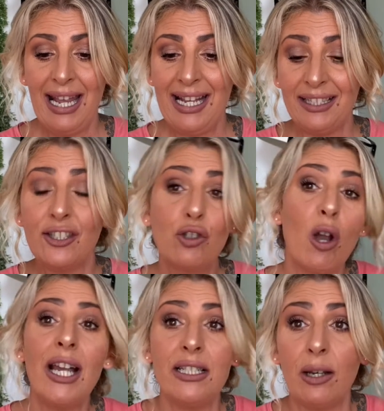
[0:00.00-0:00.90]
It's
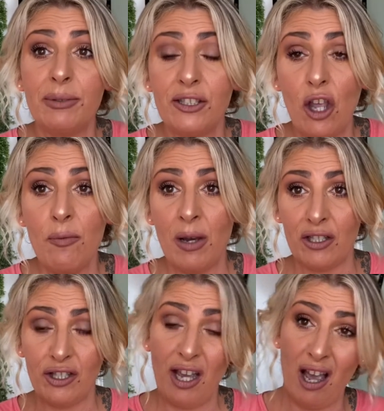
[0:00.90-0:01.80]
dried up so
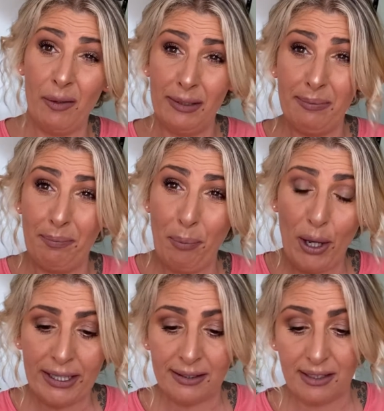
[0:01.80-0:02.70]
much that I was
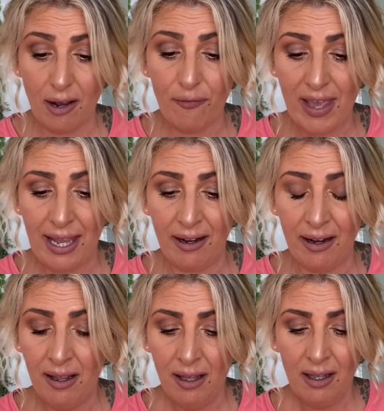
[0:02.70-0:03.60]
putting stuff
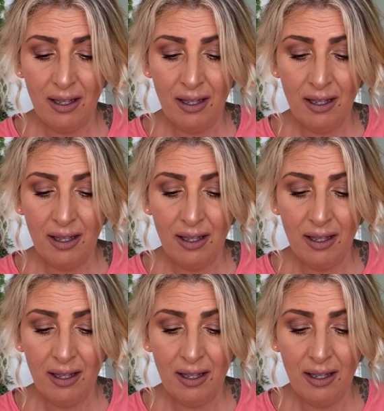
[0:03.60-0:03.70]
in.